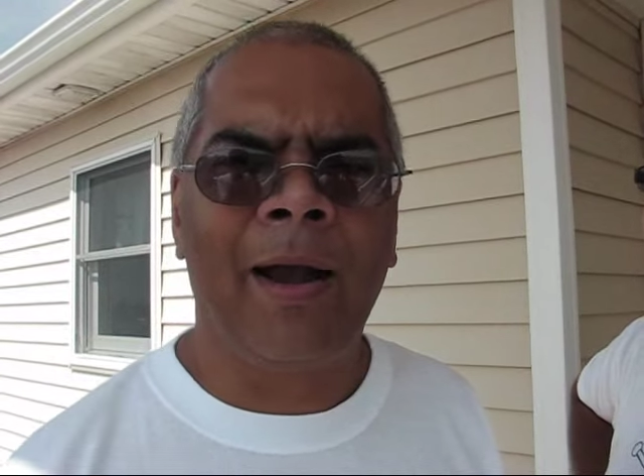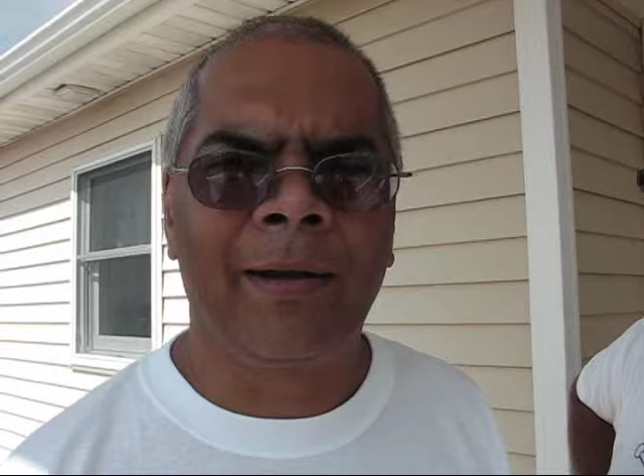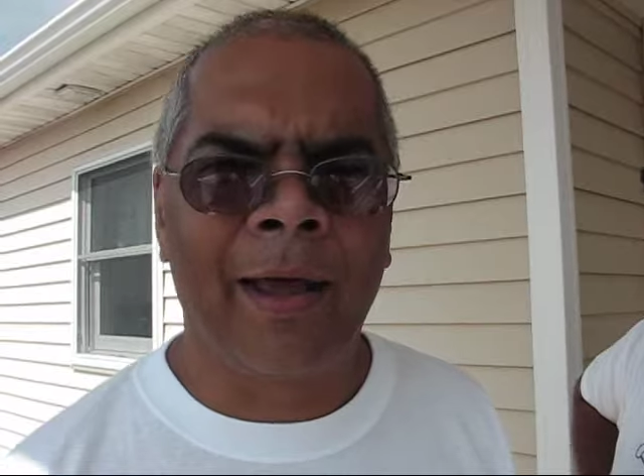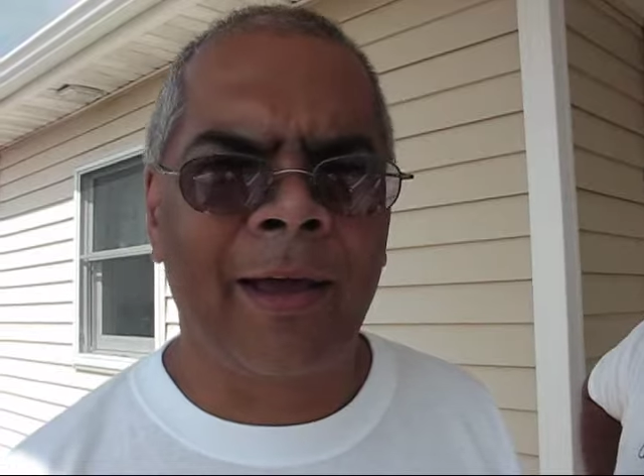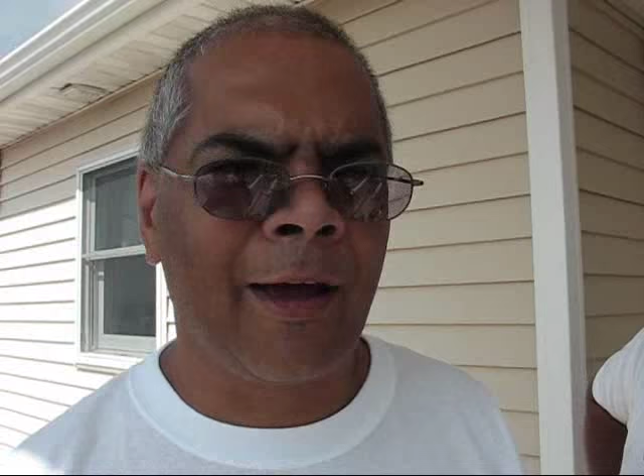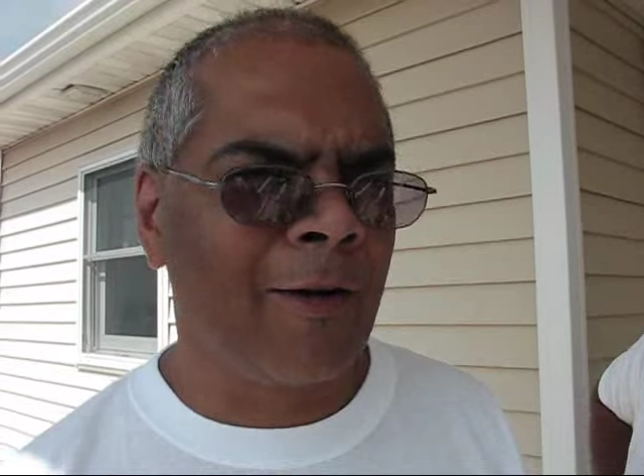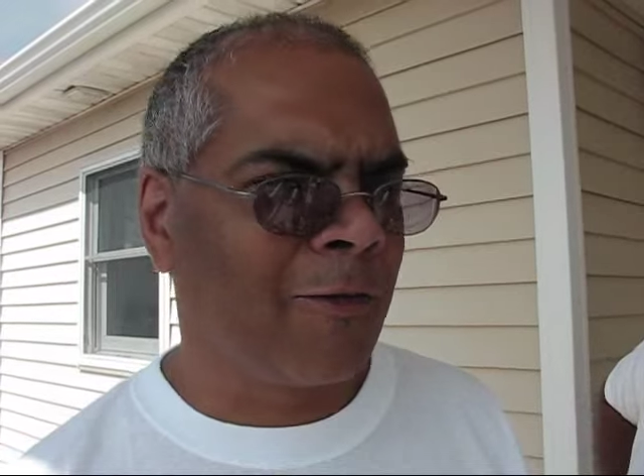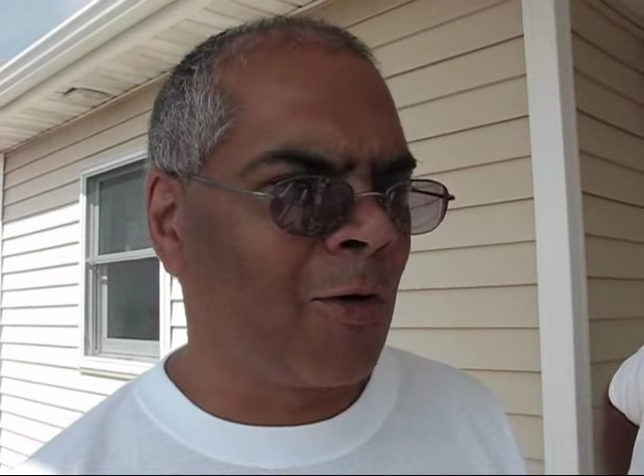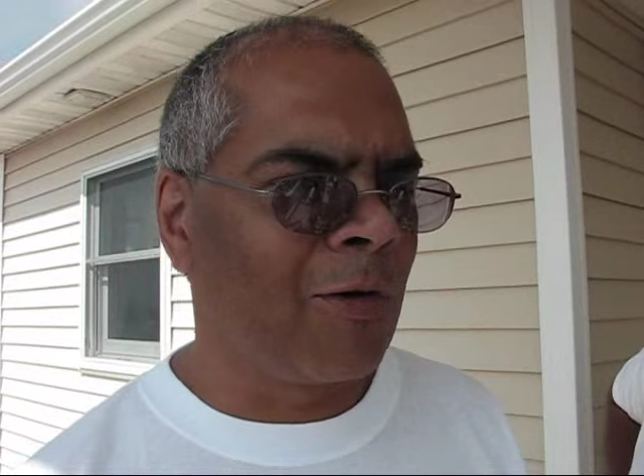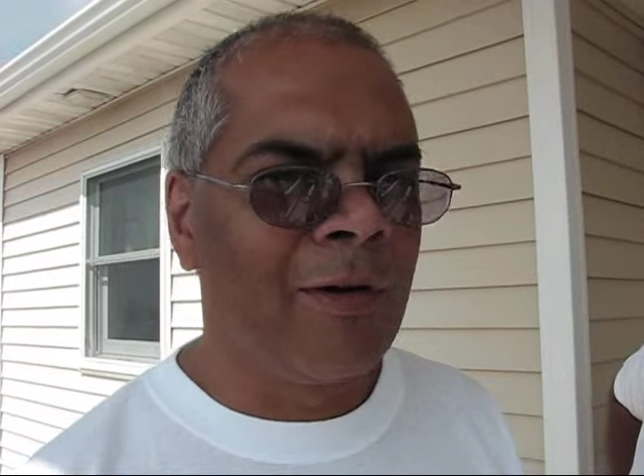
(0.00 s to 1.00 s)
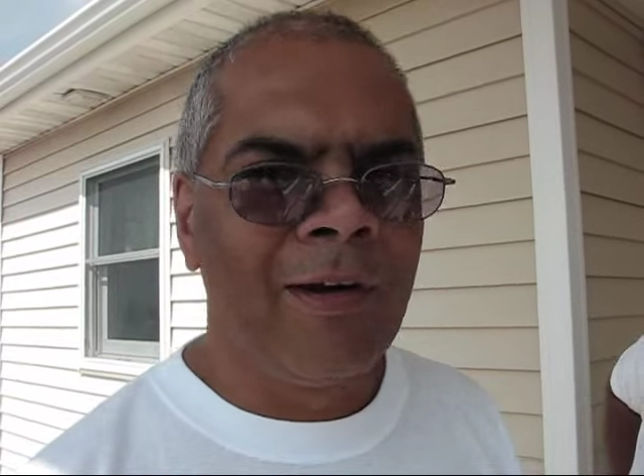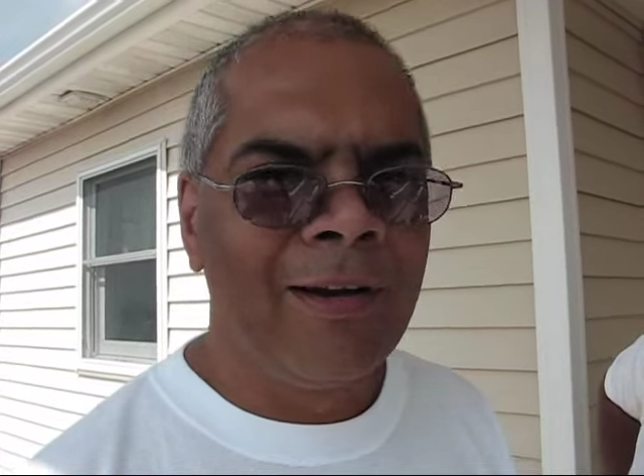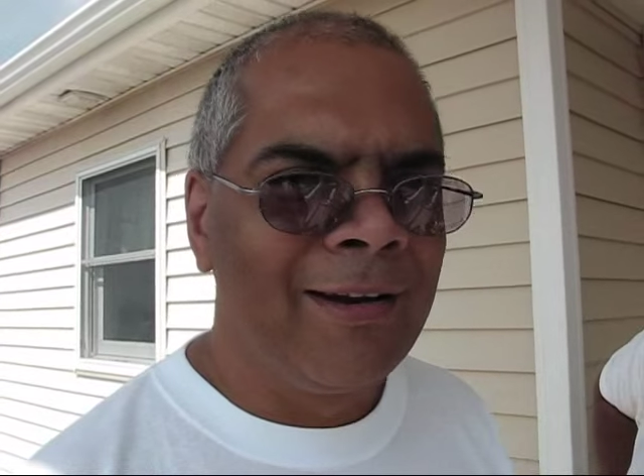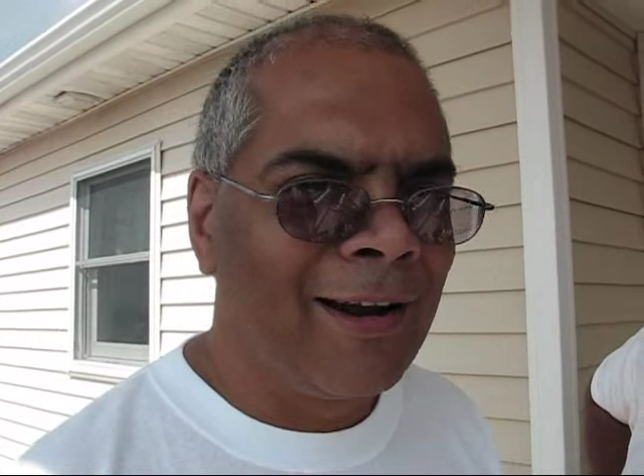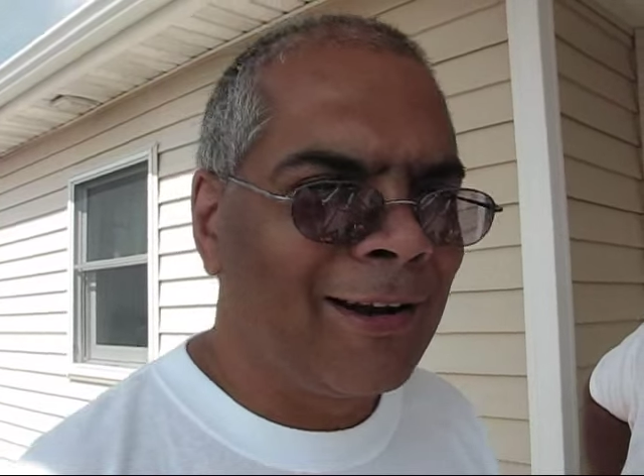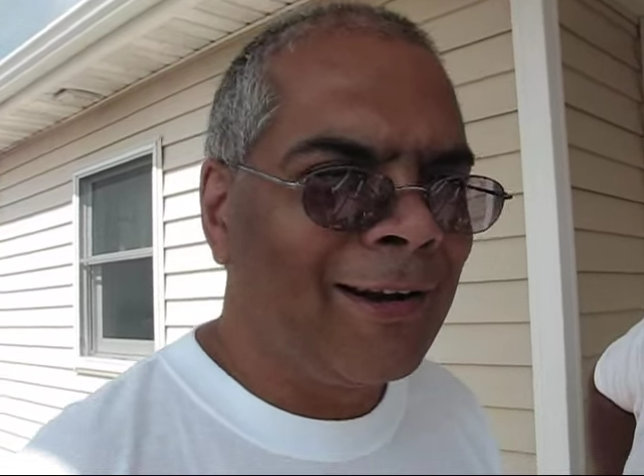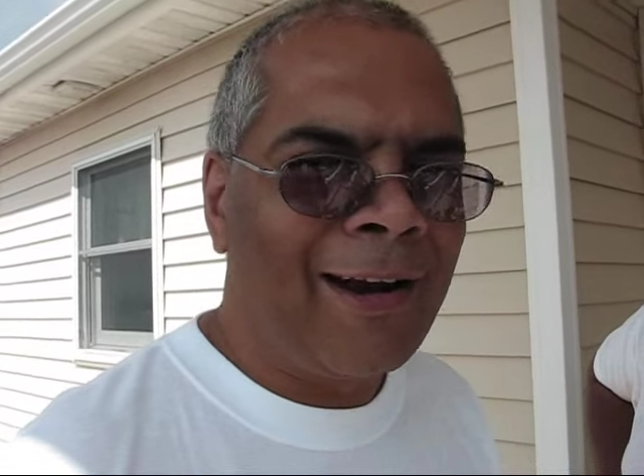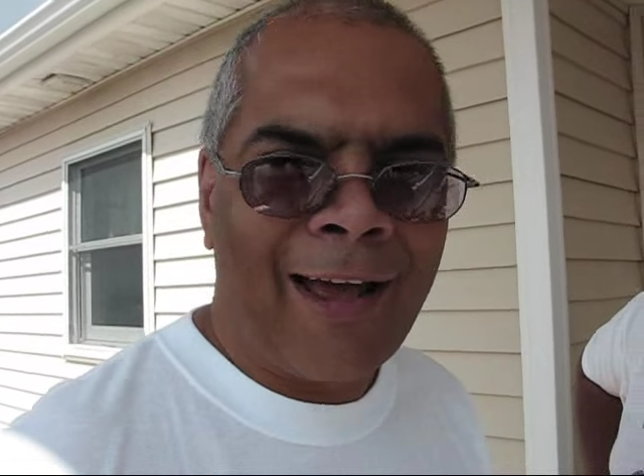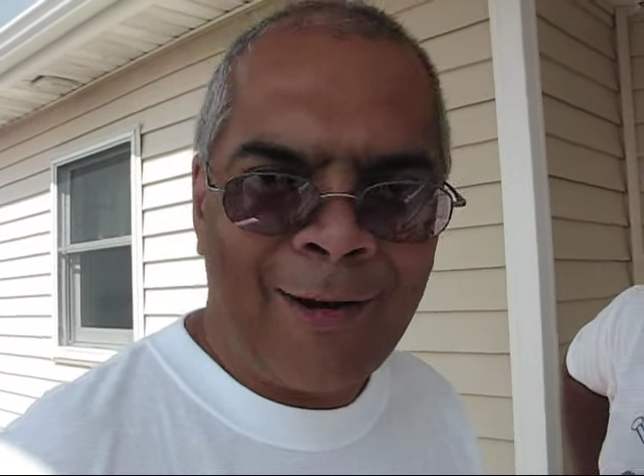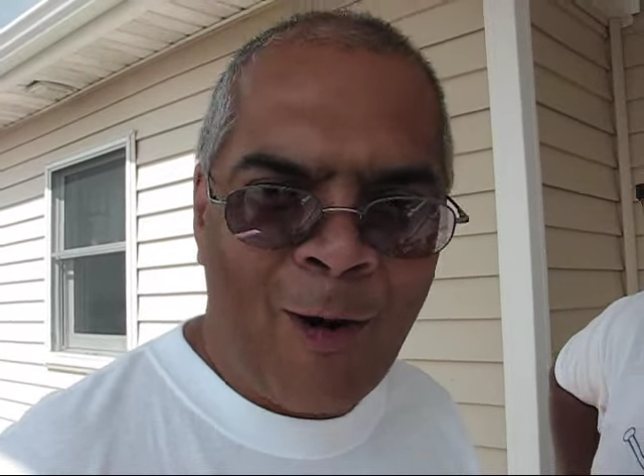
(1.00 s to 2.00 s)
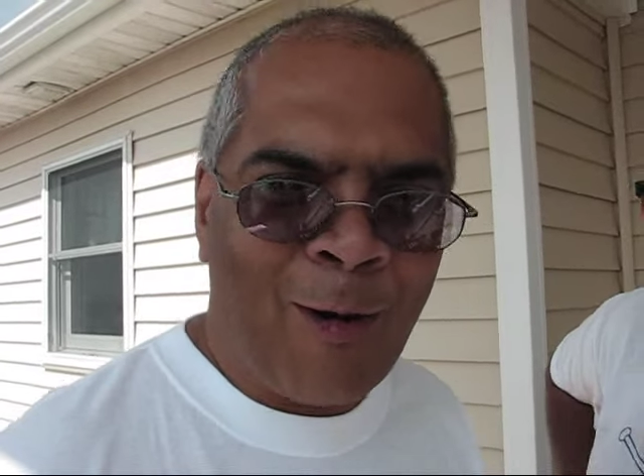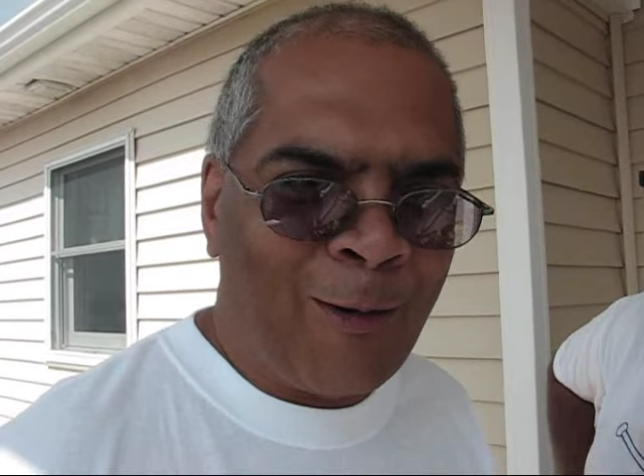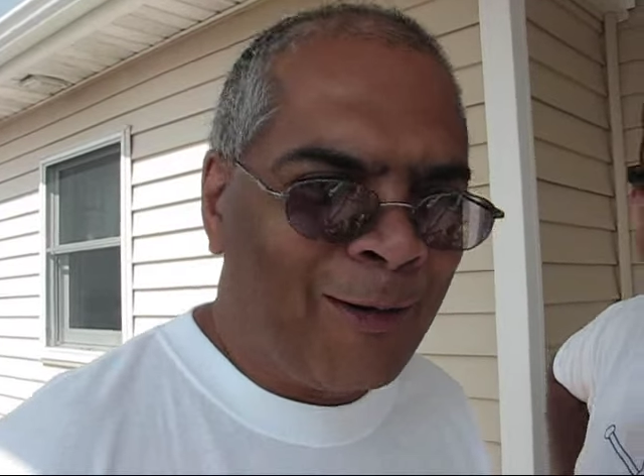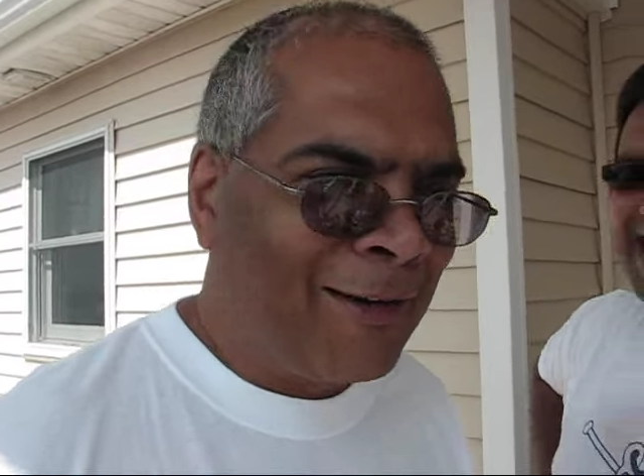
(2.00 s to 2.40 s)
I'll take care of you. Little did I know,